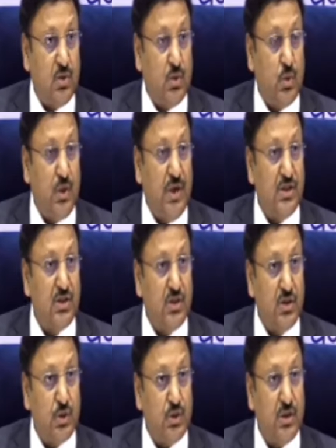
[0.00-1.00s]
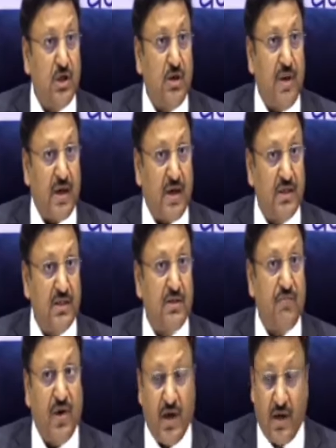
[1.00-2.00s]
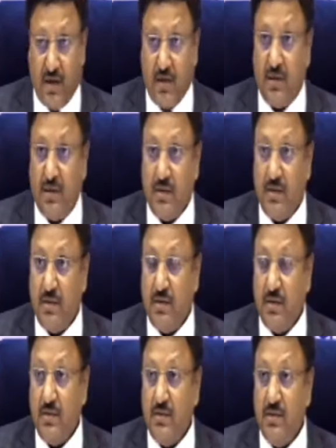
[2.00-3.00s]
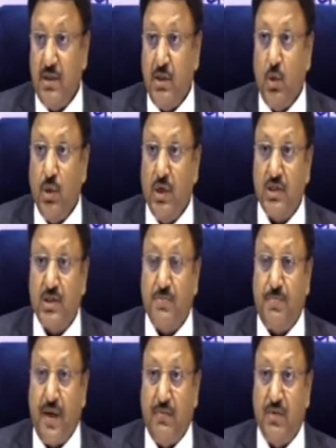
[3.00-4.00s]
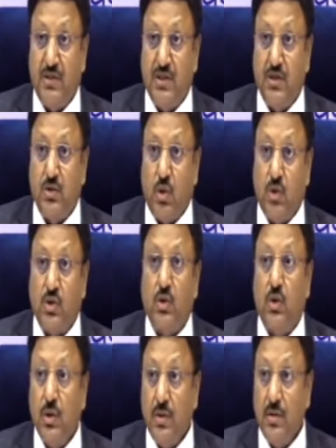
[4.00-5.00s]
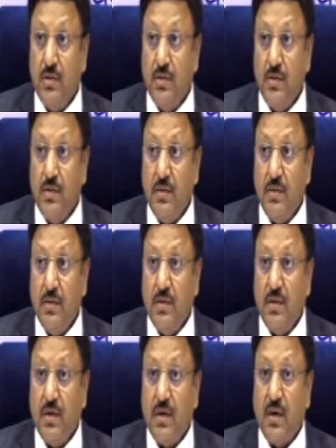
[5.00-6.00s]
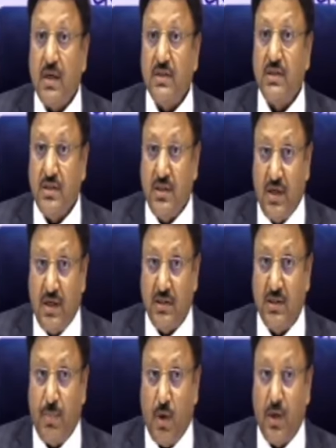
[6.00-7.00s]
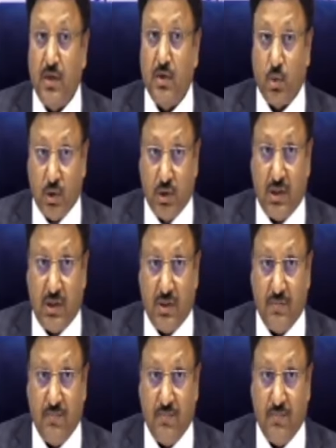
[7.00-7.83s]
to an institutional mechanism where the donor's privacy is also considered, is a point in question.